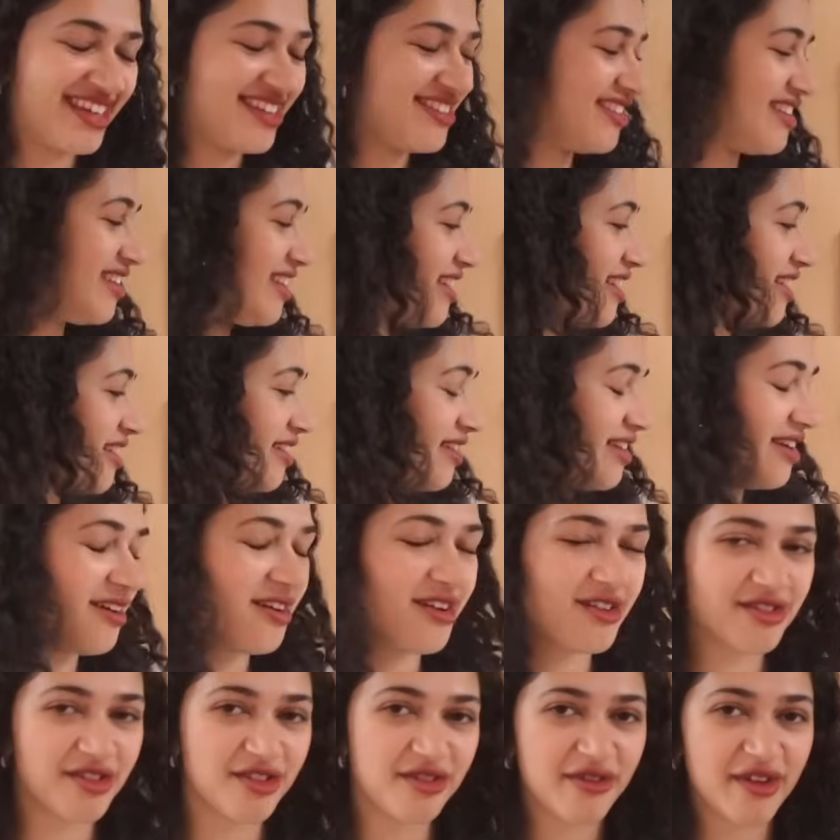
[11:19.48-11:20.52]
isn't it?
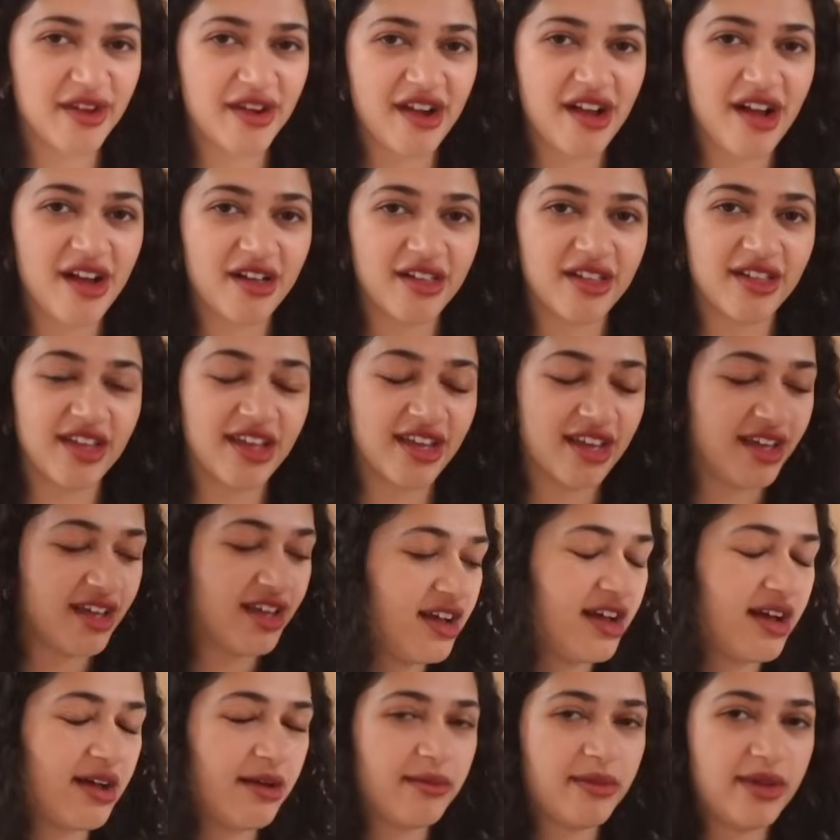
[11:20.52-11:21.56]
Ours is very ugly.
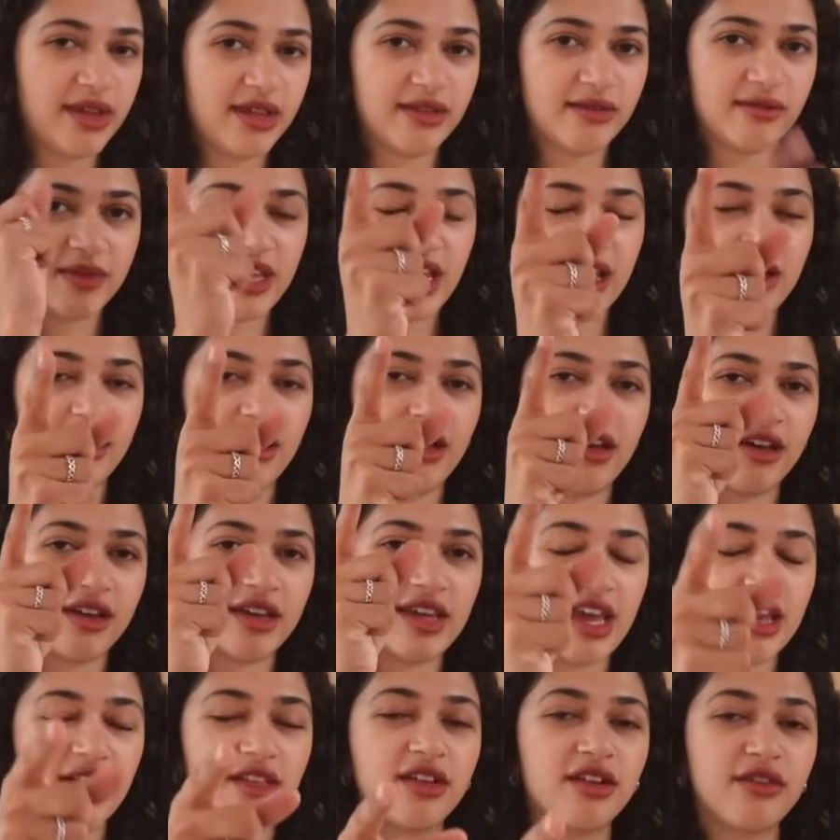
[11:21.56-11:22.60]
Um, me, uh,
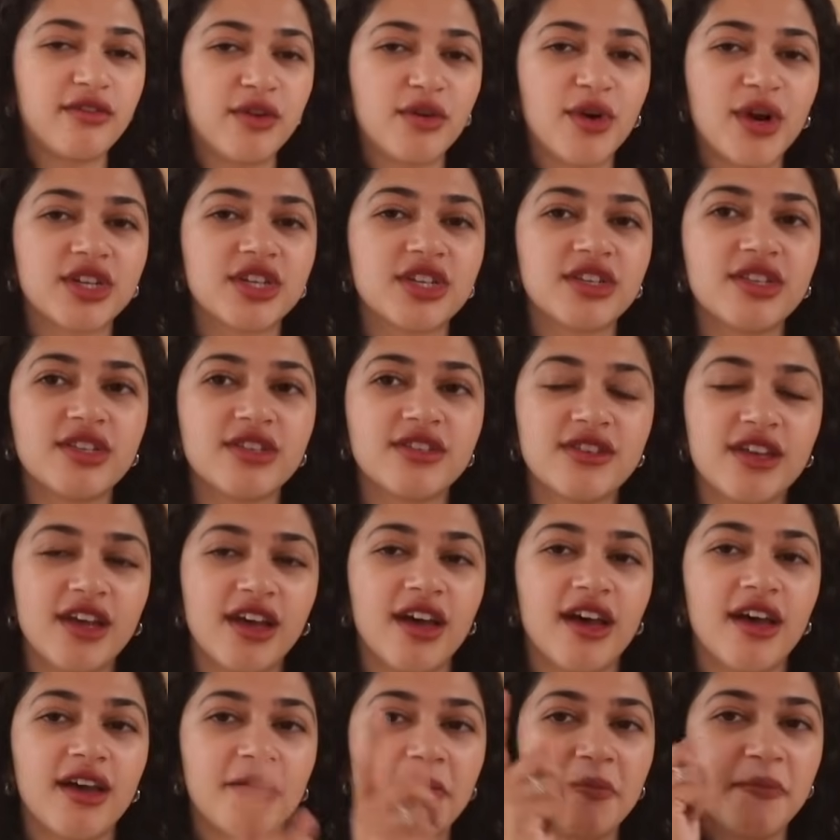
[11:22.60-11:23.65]
Caitlin, if you're watching this,
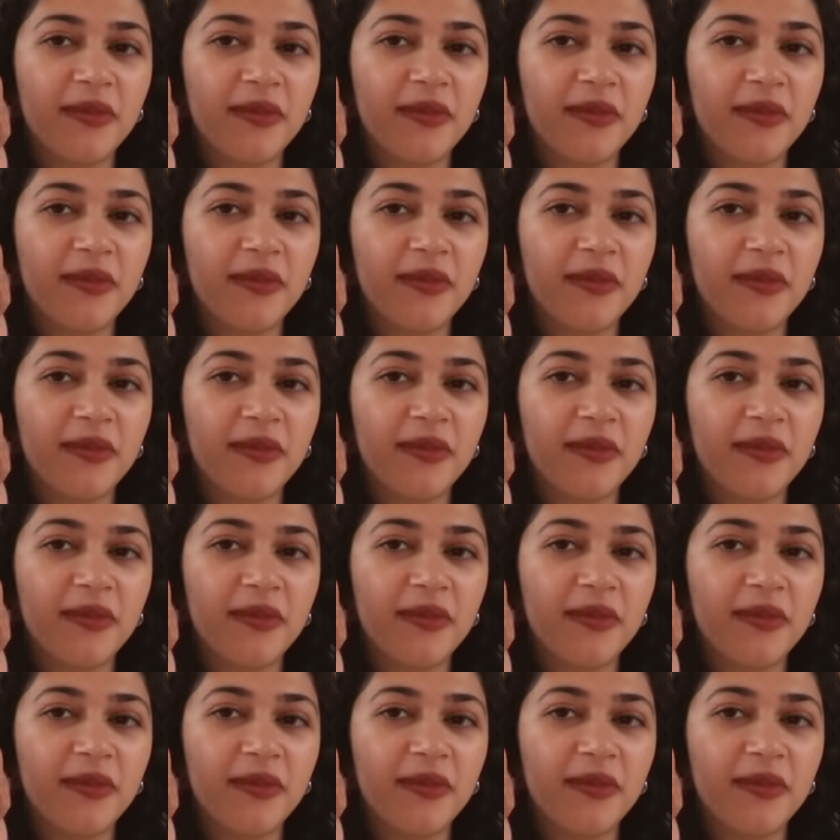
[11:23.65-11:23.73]
uh,